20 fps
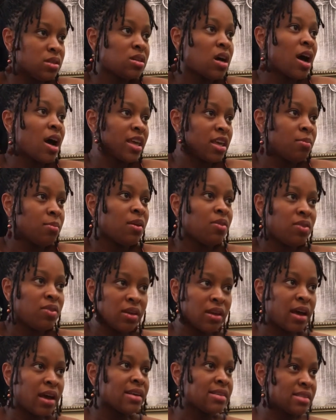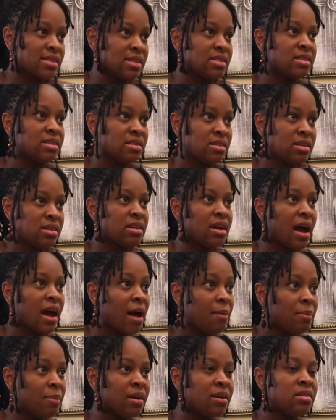document that, yes, this indeed
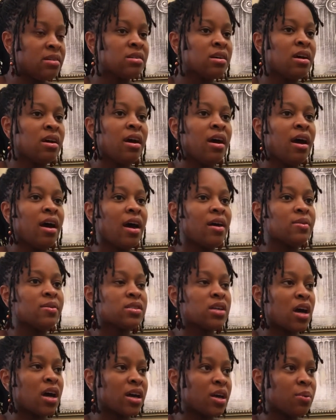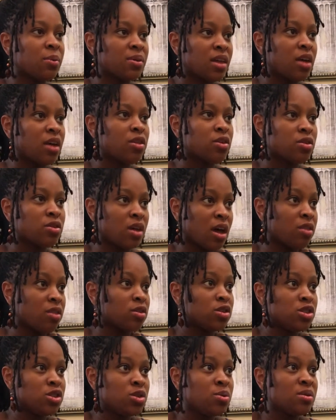happened, I was talking with the
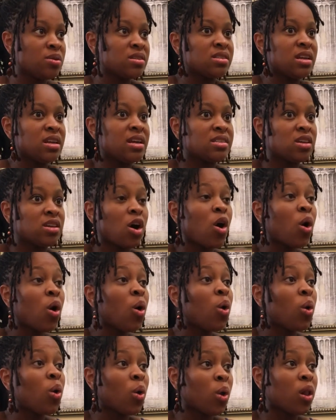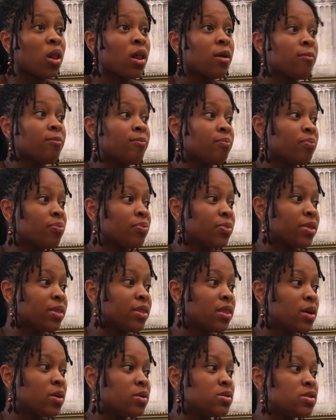other students, and as a whole,
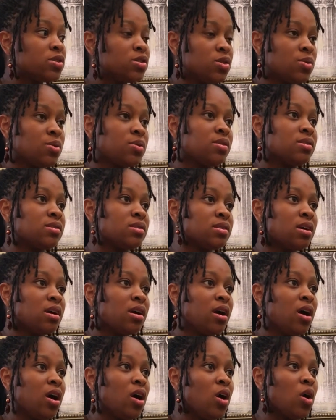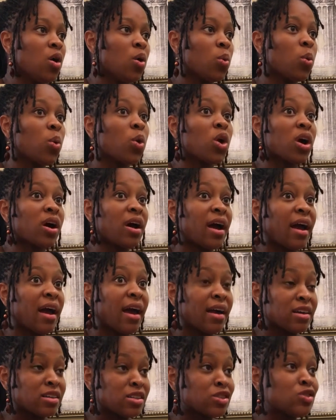those students were
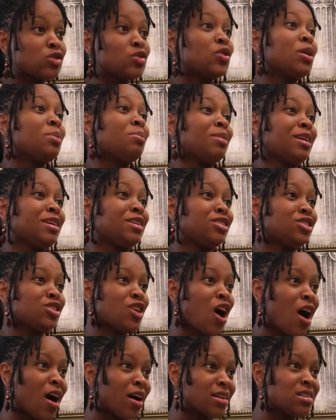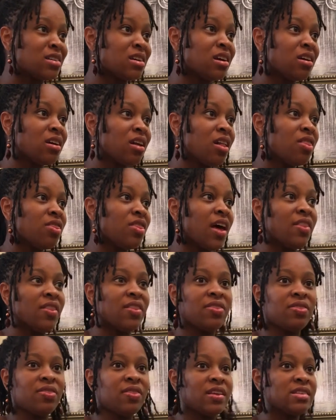extremely shocked
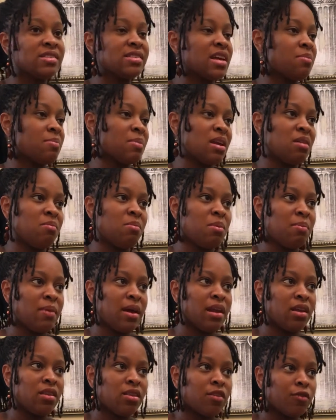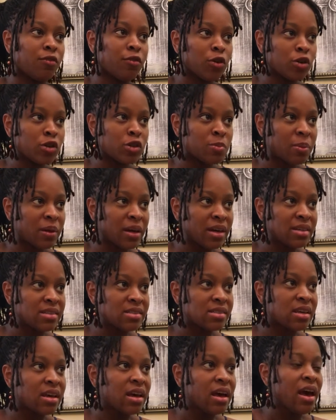that the statement had been made in the first
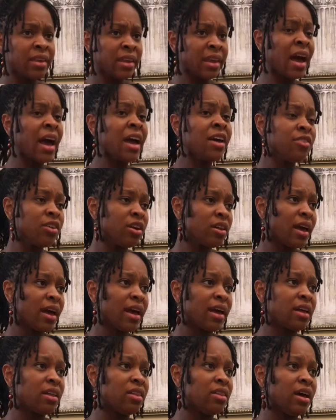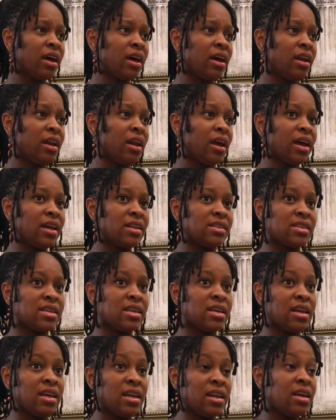place. I feel like that it
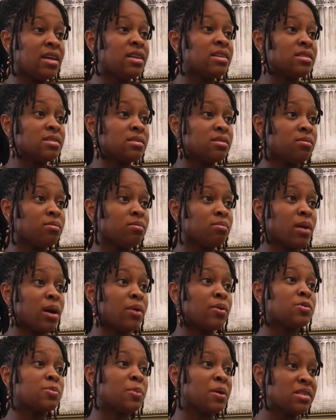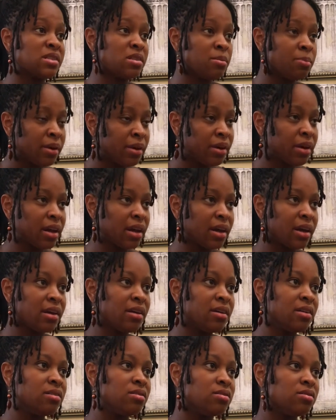is my
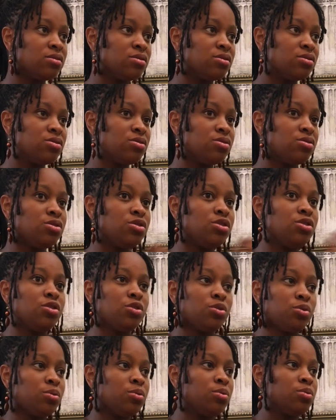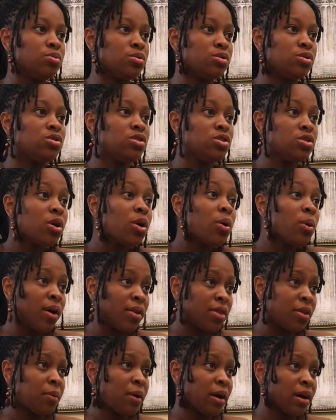responsibility to go
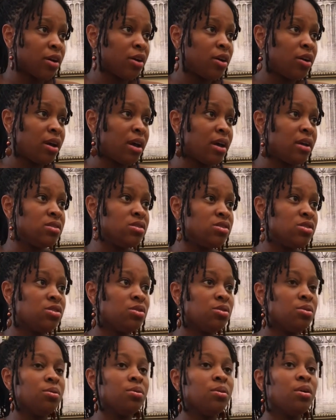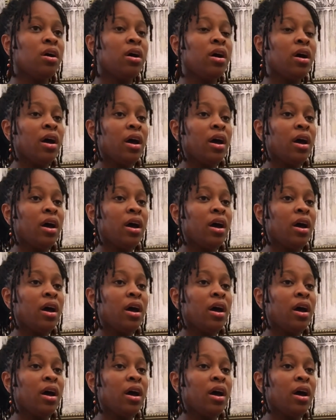on the record and to